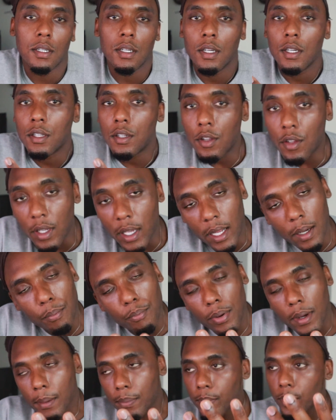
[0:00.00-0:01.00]
that. You gotta
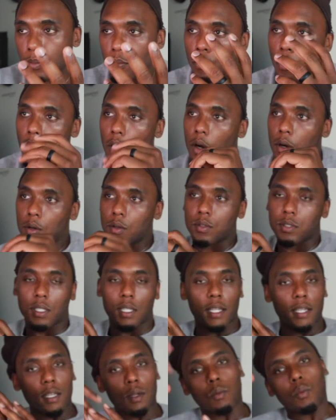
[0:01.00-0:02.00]
prep them walls,
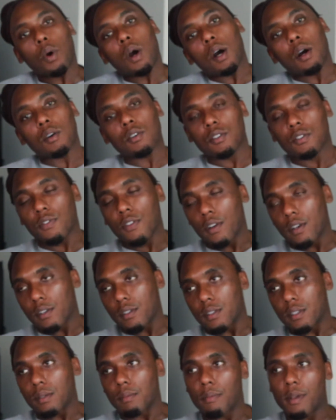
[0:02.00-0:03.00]
clean them walls
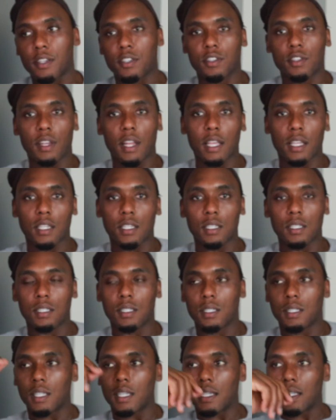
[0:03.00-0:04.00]
first, make sure they're
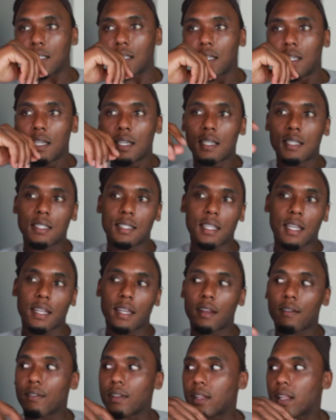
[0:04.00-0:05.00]
good, then sand
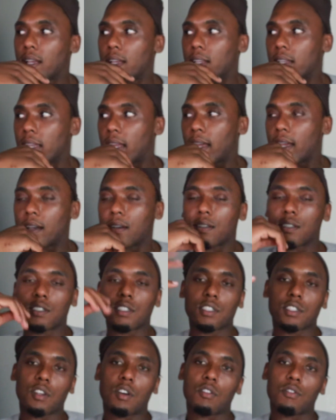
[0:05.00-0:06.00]
everything down and
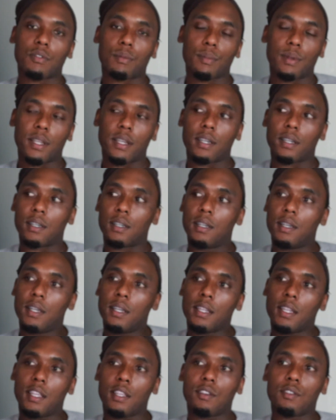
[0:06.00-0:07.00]
just go from there.
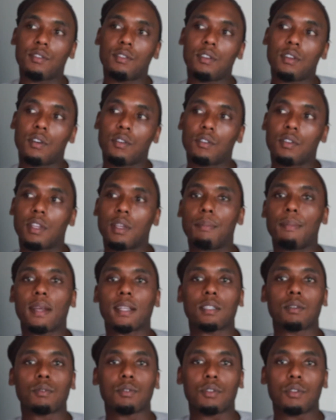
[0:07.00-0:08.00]
And you get
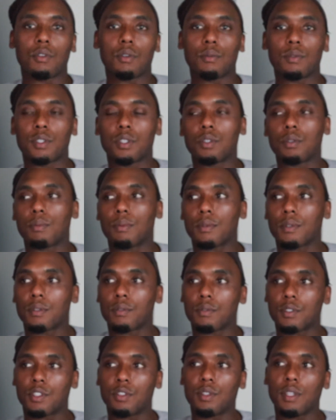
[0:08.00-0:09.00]
back to doing
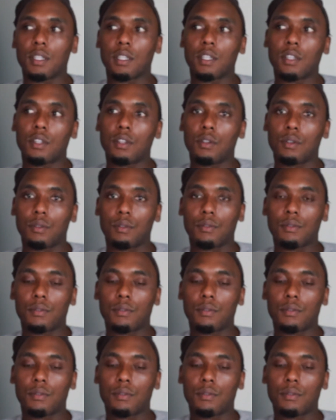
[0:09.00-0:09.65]
what you need to do.